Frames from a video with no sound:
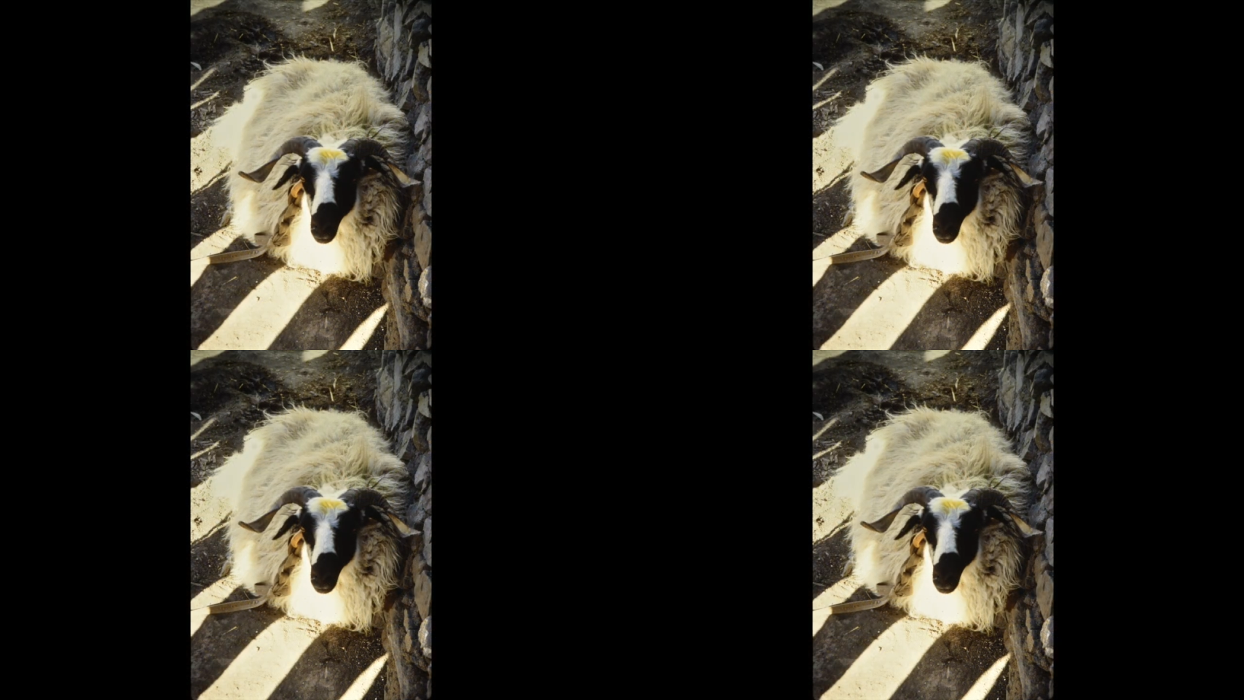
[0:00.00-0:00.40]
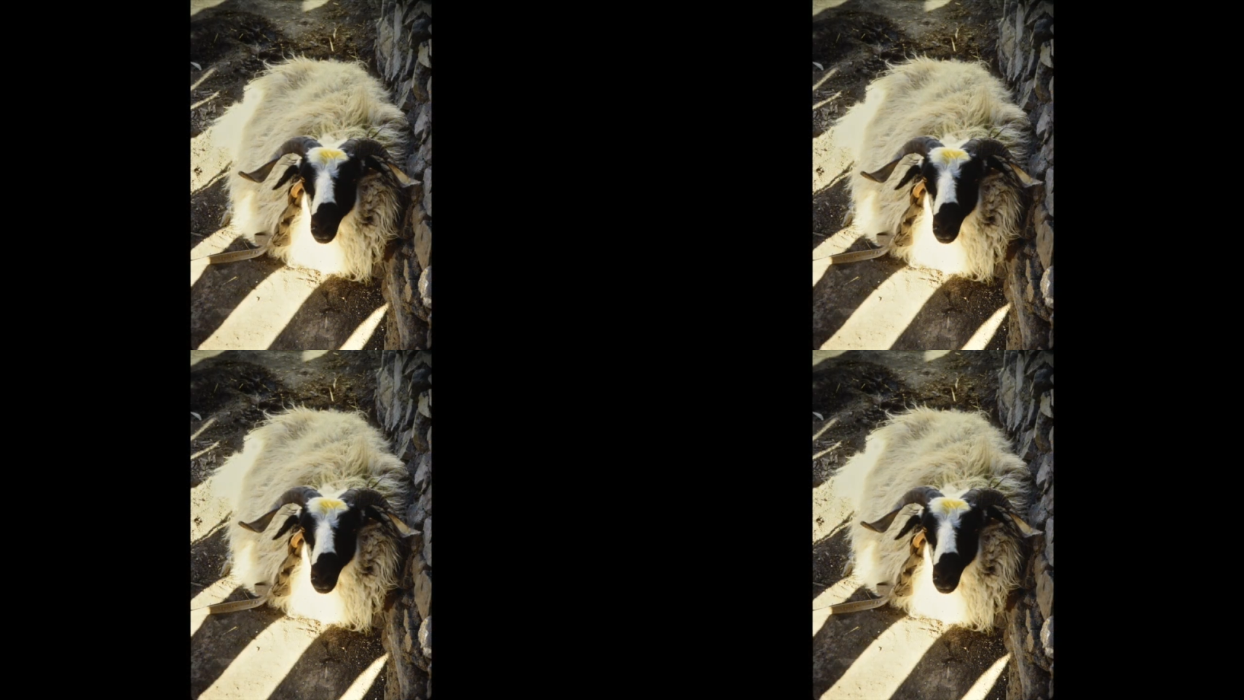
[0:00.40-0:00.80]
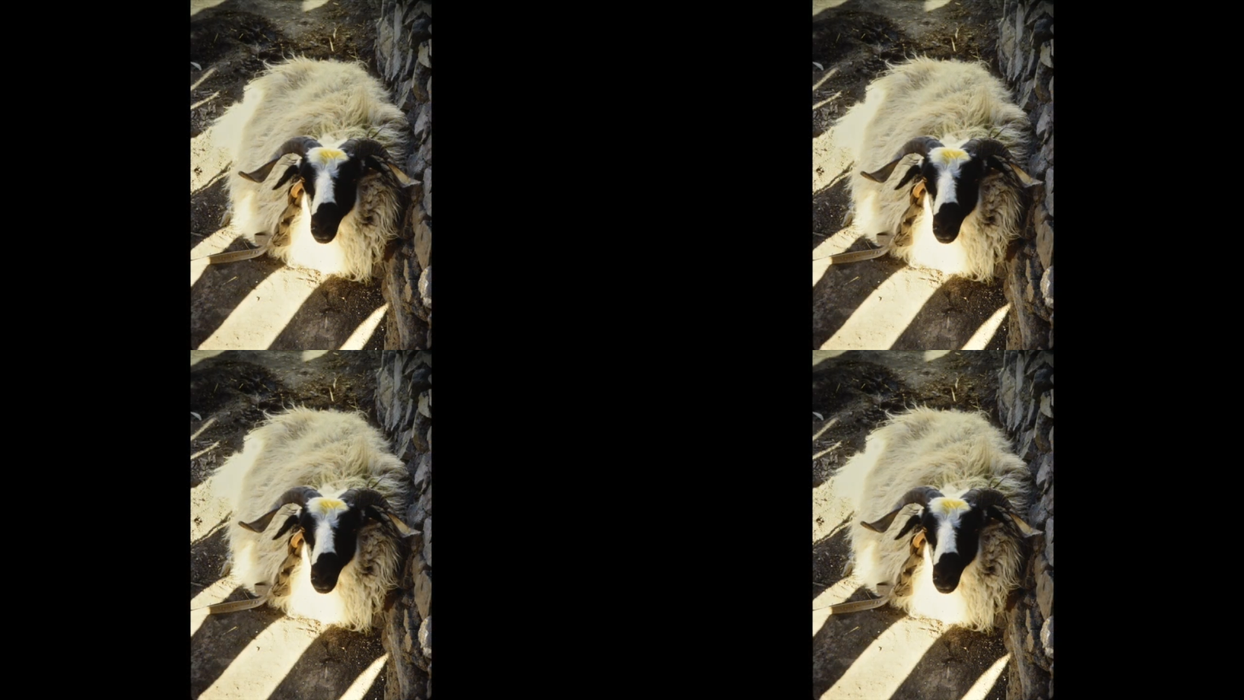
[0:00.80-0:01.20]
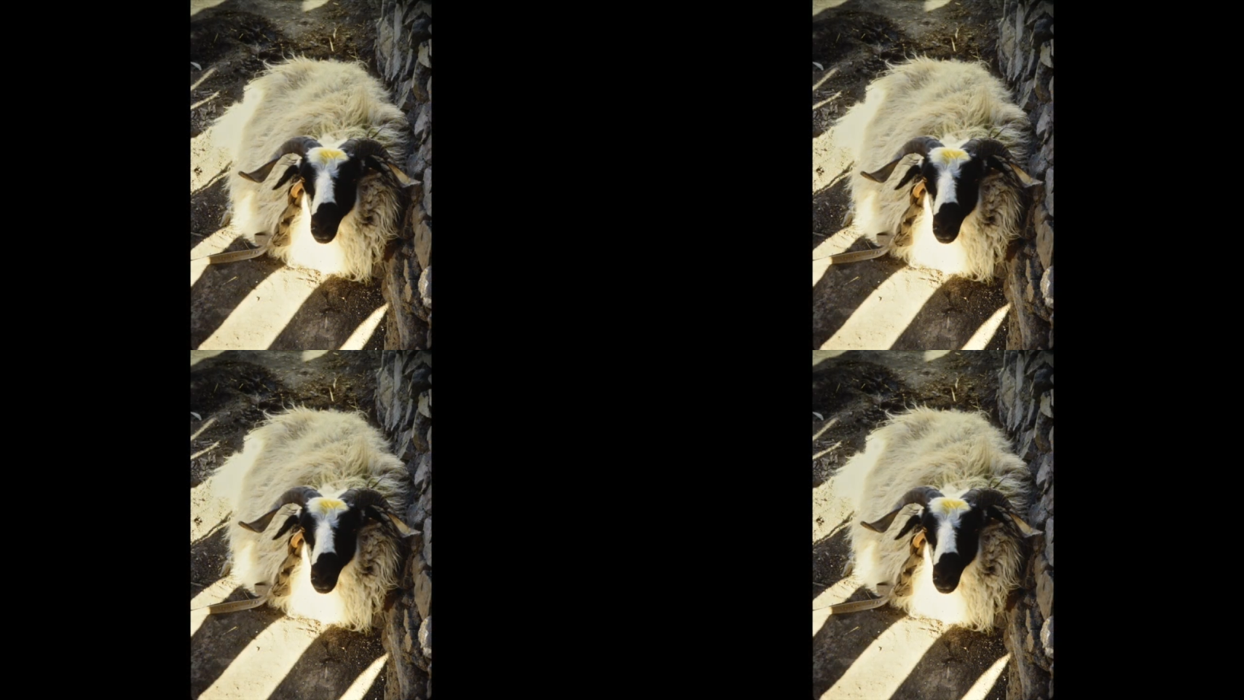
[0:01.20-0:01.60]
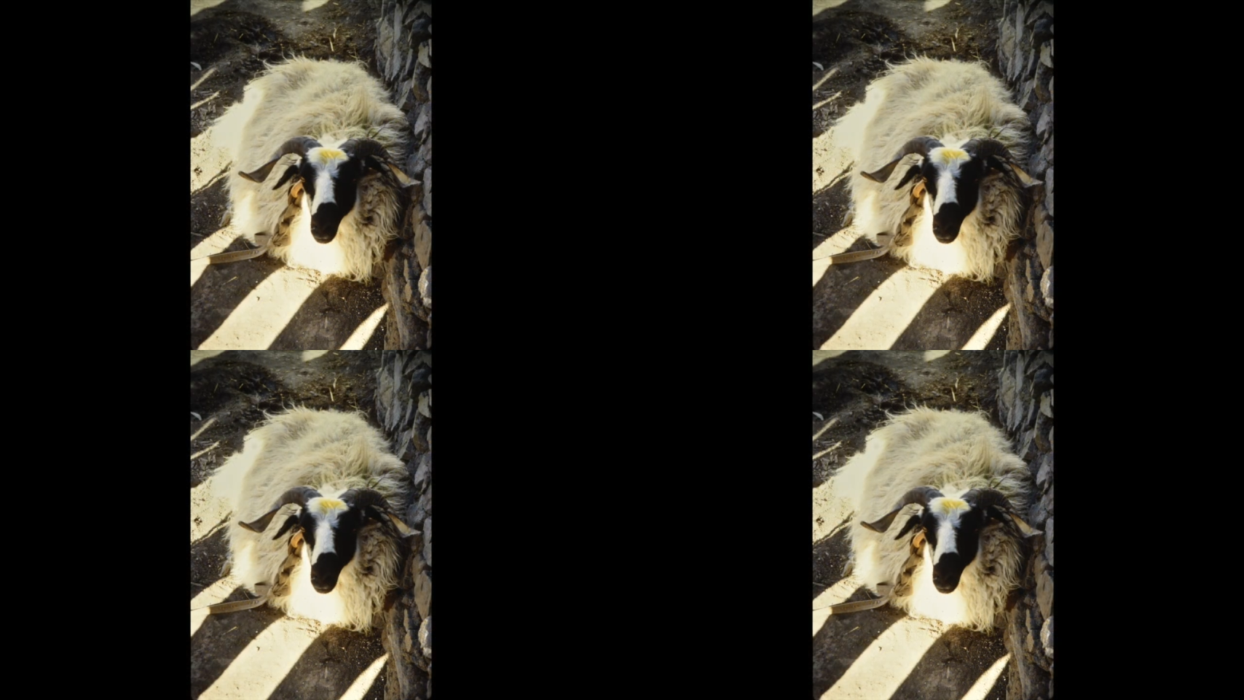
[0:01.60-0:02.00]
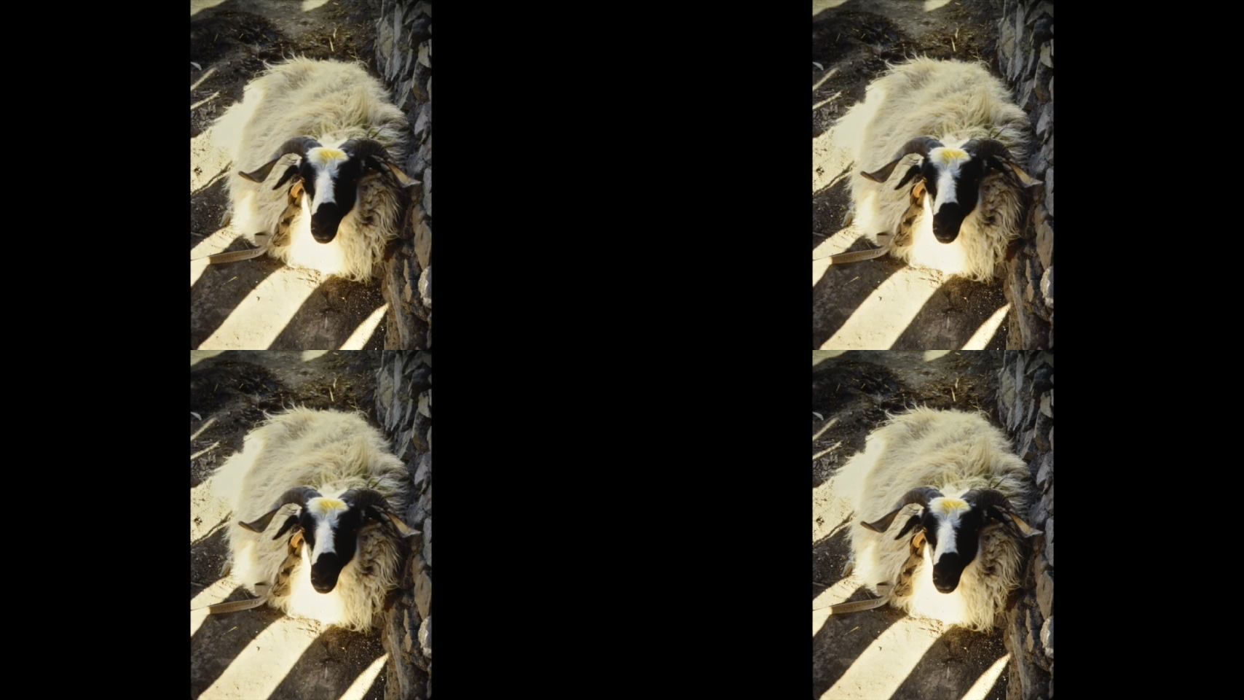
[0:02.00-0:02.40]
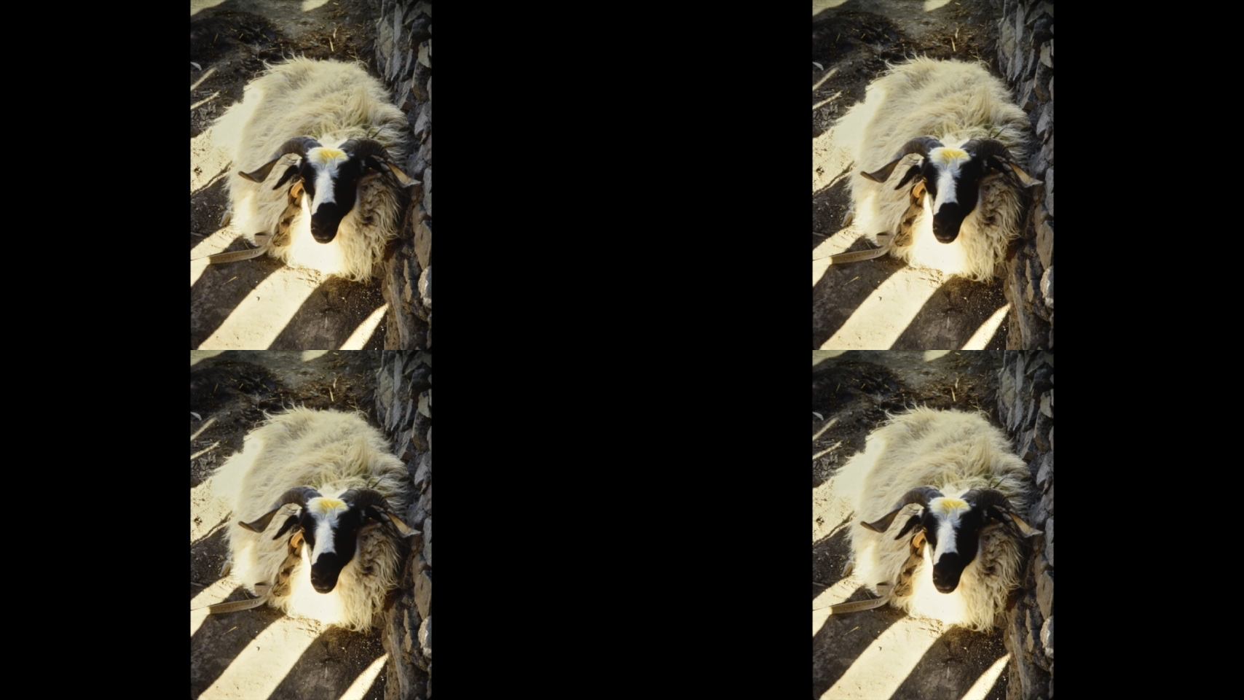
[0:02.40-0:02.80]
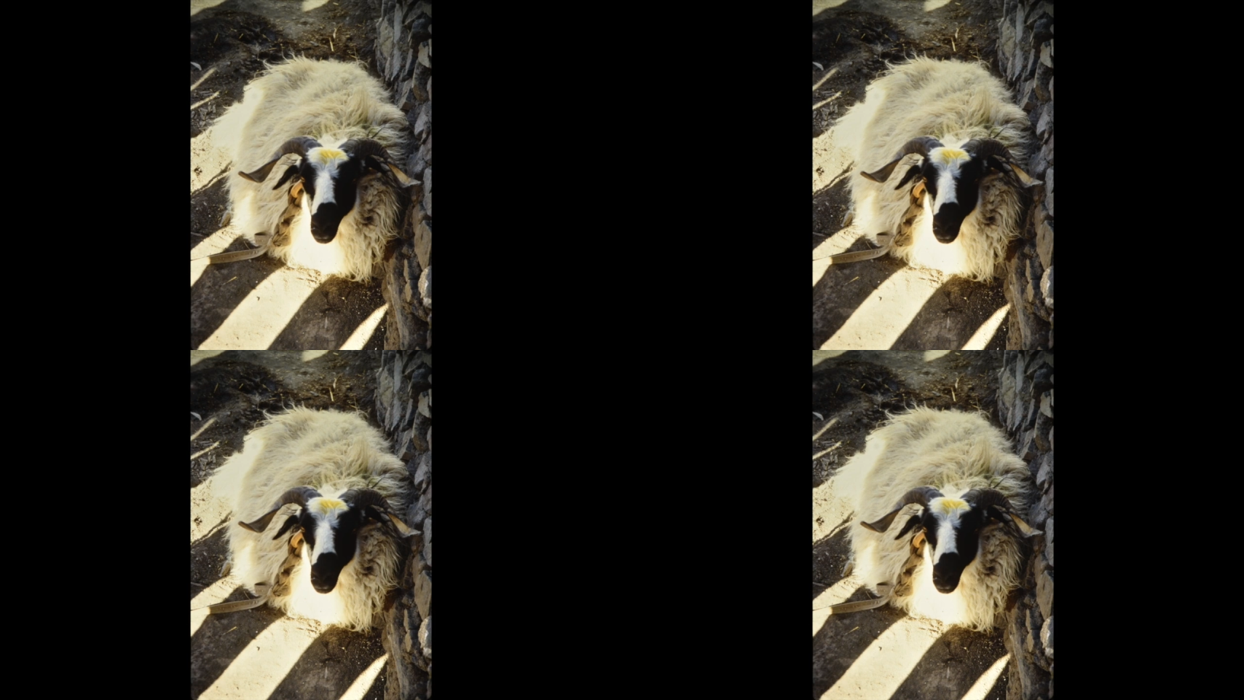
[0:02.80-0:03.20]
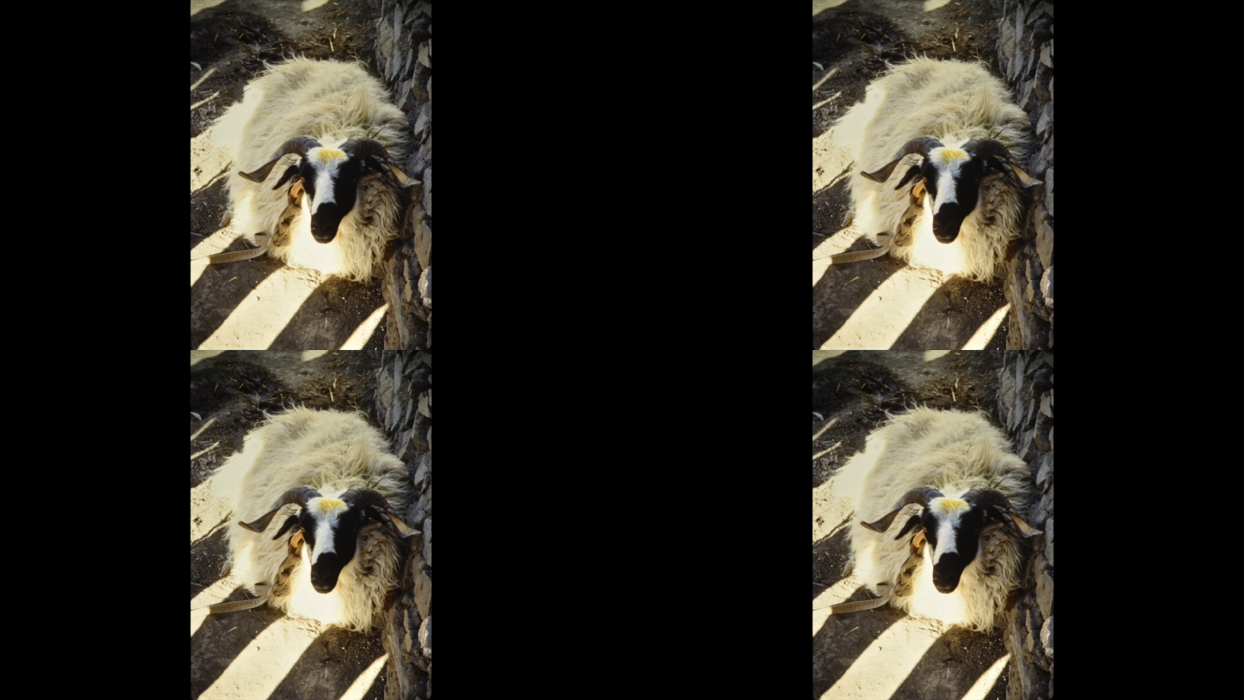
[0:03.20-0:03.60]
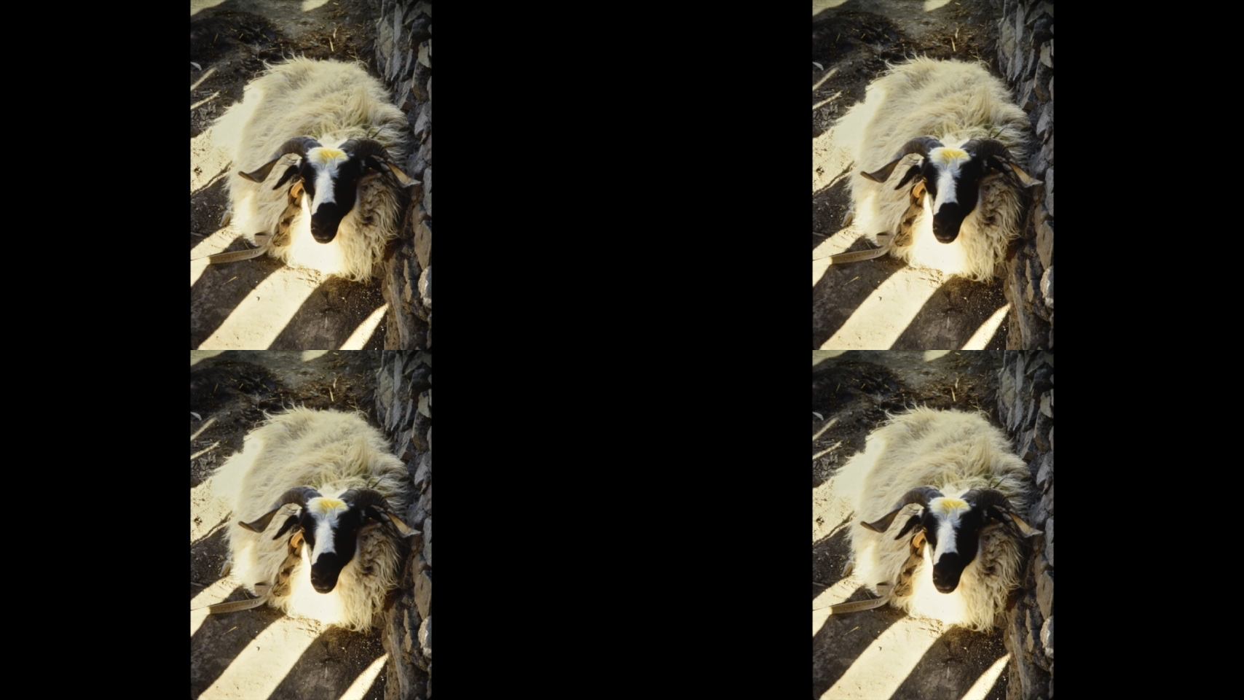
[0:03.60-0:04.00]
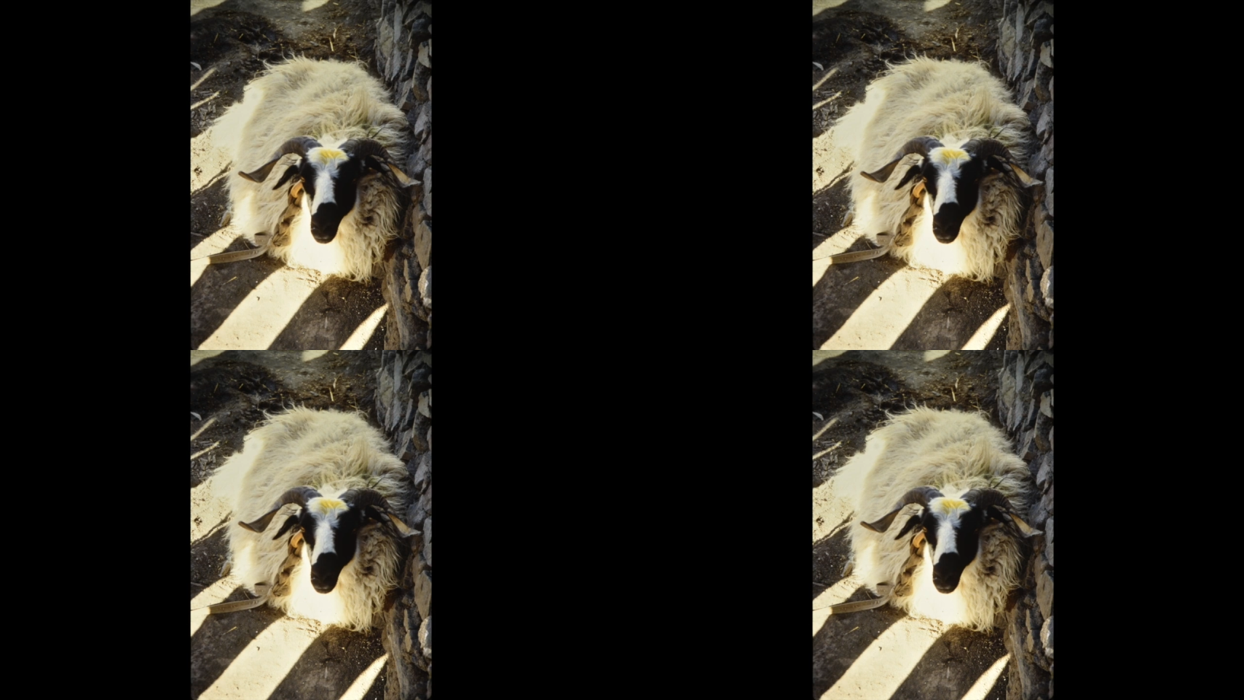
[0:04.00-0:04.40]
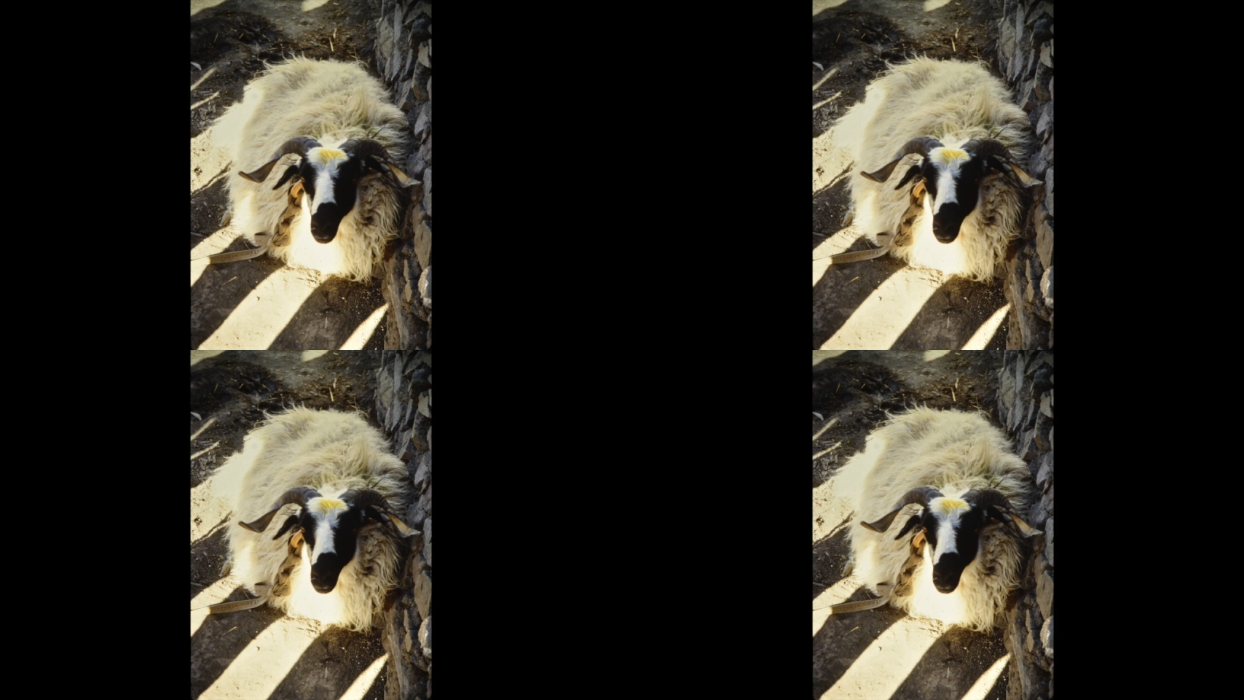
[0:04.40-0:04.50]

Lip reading: No face is visible, so there are no lips to read.